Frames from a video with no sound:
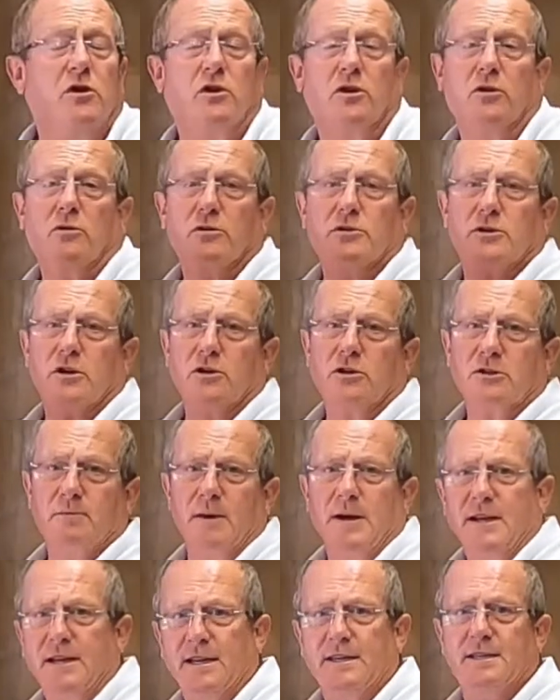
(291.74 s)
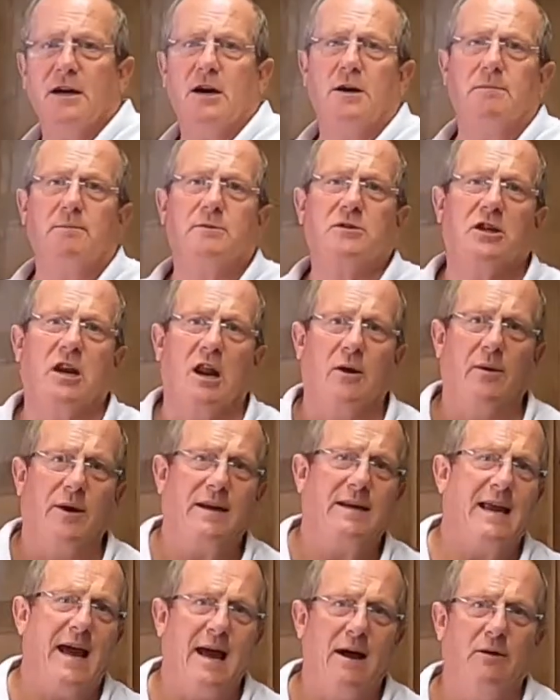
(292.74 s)
You can also speed it up, slow
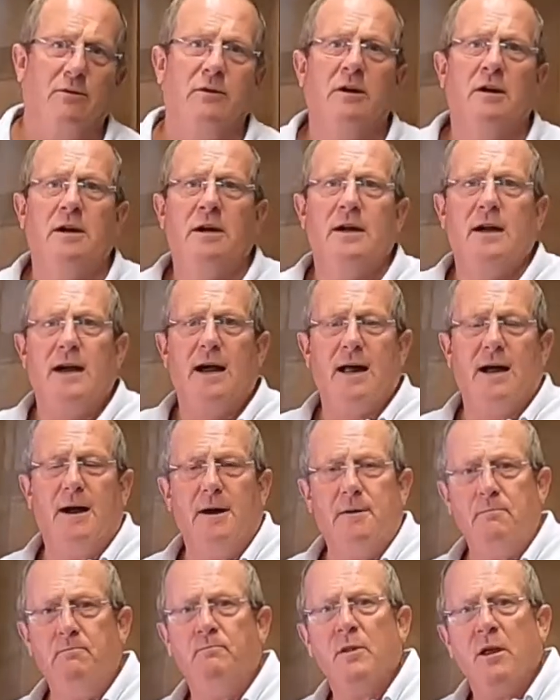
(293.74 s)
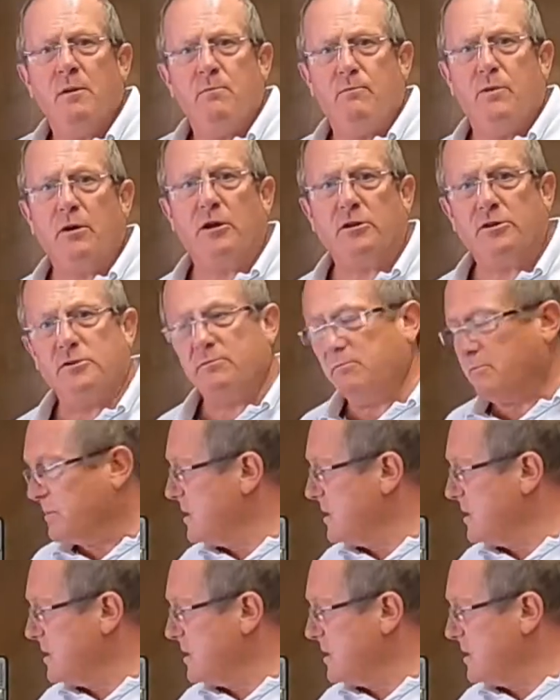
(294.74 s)
it down, but